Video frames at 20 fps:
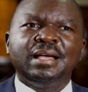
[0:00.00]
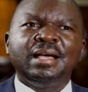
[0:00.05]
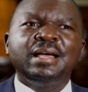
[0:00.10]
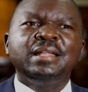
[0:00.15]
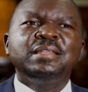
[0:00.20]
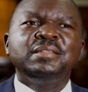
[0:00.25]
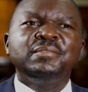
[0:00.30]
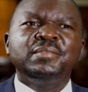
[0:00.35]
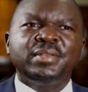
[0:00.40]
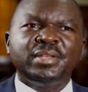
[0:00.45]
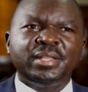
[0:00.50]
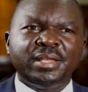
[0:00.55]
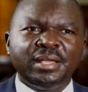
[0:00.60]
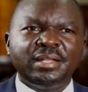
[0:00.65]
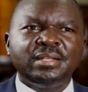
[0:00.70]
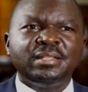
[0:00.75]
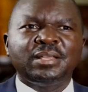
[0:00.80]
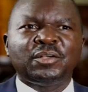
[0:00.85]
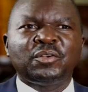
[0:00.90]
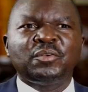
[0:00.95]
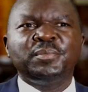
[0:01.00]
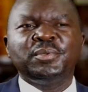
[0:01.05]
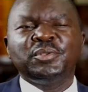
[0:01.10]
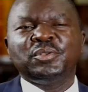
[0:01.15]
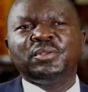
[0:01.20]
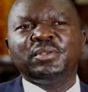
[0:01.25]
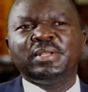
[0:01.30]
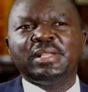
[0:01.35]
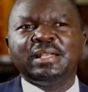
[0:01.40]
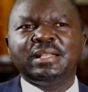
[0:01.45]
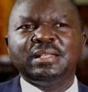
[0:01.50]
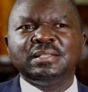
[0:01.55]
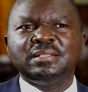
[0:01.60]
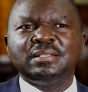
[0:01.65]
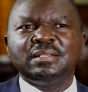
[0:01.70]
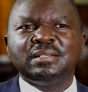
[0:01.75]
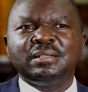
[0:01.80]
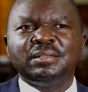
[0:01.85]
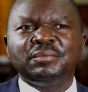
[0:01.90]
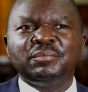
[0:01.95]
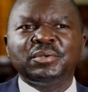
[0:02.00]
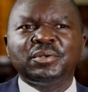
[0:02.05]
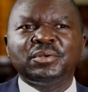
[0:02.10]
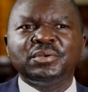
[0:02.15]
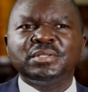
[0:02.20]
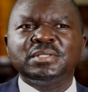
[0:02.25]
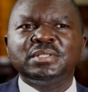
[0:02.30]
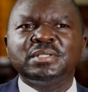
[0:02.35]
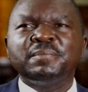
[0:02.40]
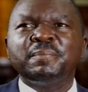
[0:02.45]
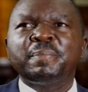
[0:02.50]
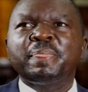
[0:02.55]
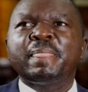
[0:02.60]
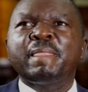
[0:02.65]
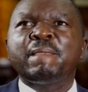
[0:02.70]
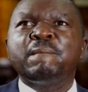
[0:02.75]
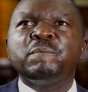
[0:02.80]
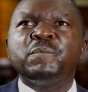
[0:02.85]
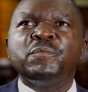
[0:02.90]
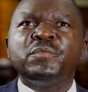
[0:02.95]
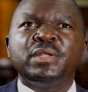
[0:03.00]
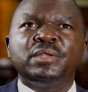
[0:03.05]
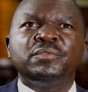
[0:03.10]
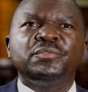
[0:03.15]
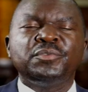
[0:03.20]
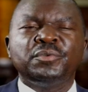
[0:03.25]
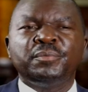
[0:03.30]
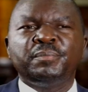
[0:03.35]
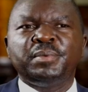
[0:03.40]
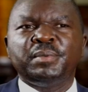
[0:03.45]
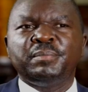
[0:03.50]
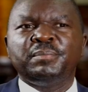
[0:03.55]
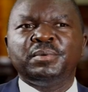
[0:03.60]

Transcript: and even head the Committee on Energy, because very few